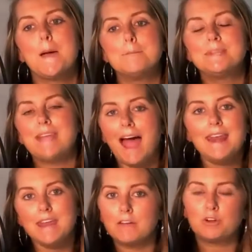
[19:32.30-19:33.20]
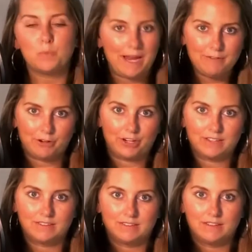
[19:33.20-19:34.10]
But that never wavered.
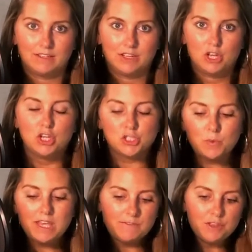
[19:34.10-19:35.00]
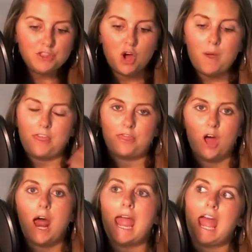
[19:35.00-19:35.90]
So even though I
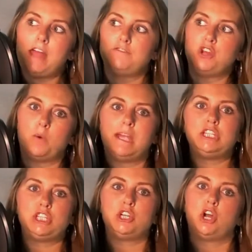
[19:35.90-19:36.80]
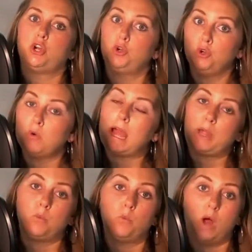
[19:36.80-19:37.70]
thought I had no idea who
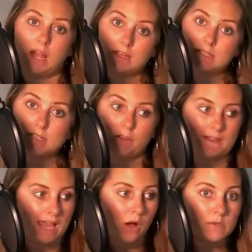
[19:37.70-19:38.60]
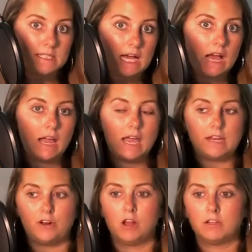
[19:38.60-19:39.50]
I was on the outside
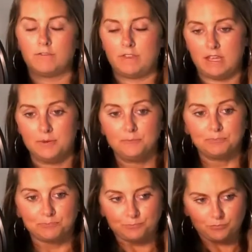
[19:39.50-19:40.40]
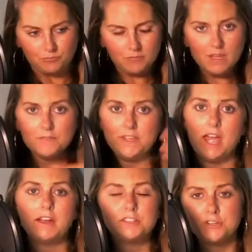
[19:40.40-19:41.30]
and all of the
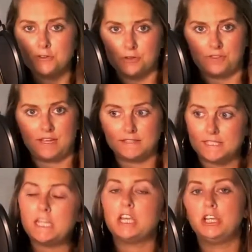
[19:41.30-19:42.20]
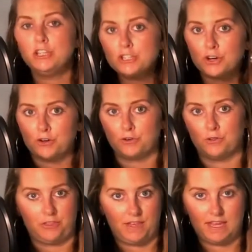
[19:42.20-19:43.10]
external things, the
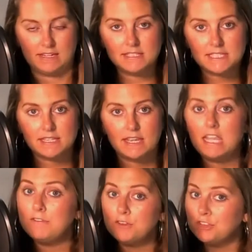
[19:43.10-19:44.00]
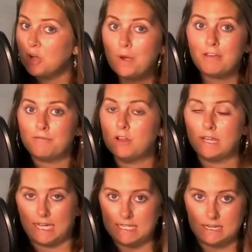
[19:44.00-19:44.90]
internal things, even though I felt
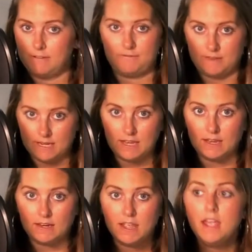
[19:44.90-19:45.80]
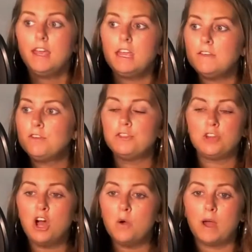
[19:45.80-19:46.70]
like I didn't fit in, even
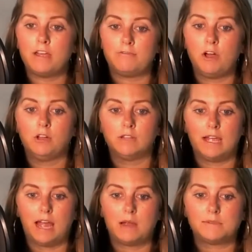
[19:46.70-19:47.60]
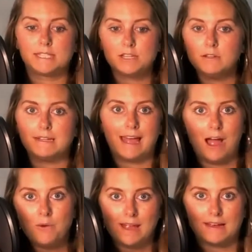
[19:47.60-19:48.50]
though I felt like I was still an
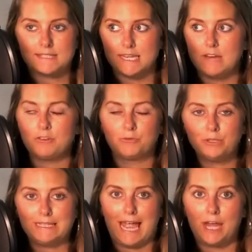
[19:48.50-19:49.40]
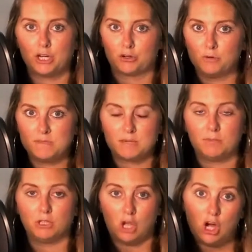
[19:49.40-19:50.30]
outcast, I never really had a group to
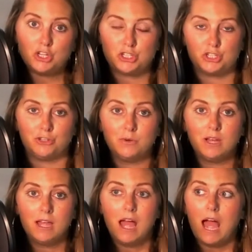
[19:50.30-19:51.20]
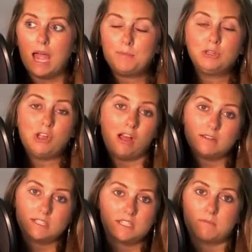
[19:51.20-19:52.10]
belong to. I
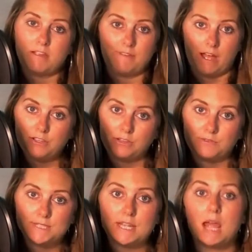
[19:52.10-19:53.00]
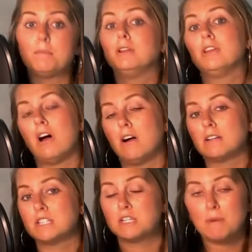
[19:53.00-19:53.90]
belonged to my values and I
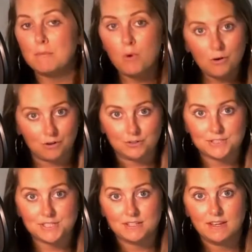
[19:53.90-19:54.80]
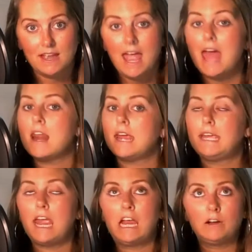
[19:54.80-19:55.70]
belonged to my morals. And I
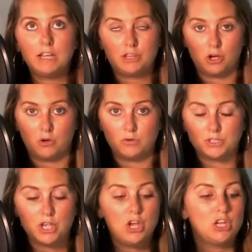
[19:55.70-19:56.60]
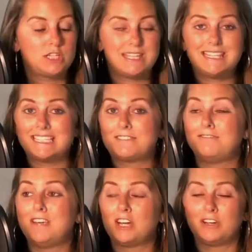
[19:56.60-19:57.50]
carry those to this
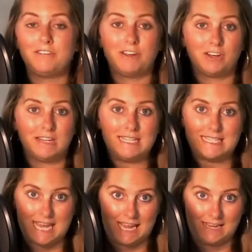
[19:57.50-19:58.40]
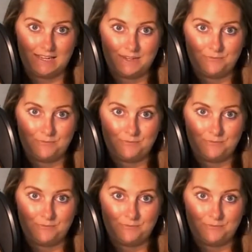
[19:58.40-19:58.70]
very, very day.